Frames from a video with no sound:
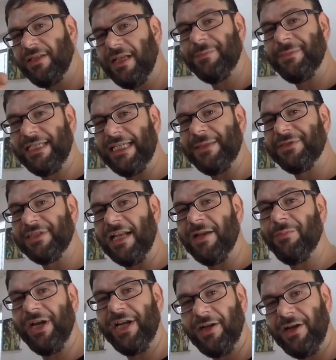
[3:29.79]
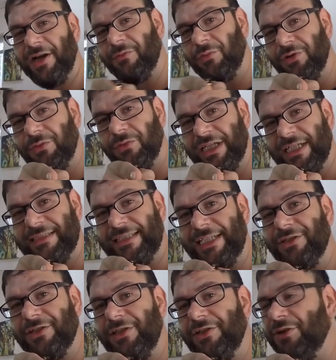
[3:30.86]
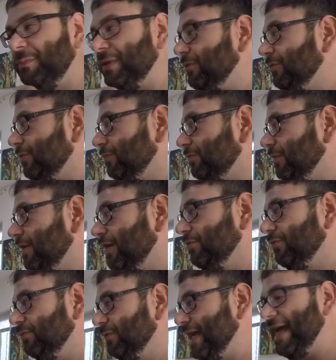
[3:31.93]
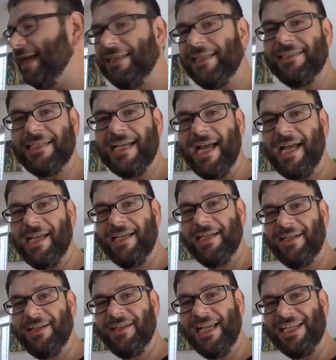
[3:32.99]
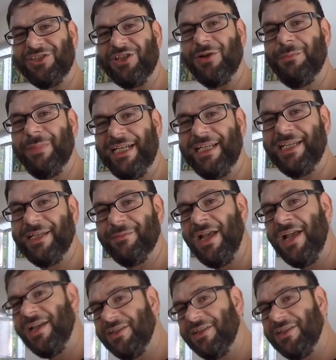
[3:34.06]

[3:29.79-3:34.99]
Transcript: I'm gonna keep celebrating. All right, we're, we're gonna see you in a little bit when uh, we hang this guy and uh, I start beating him.